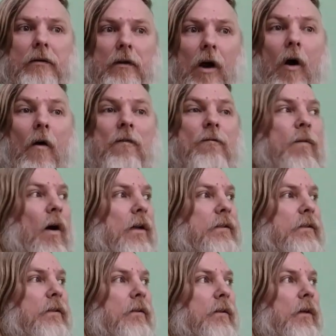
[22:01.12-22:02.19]
How
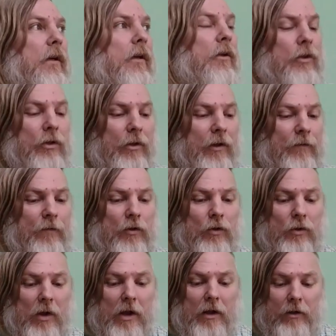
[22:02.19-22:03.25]
fast. If
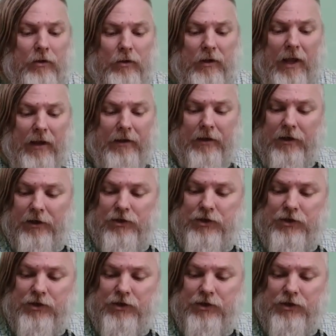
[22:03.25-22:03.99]
you like in